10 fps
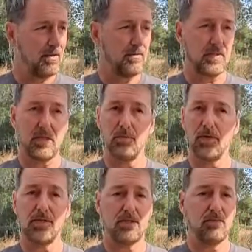for some
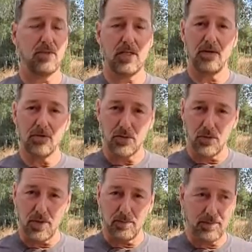reason when Dave
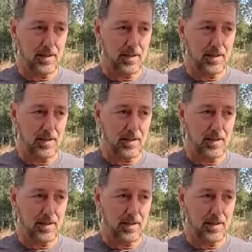showed up,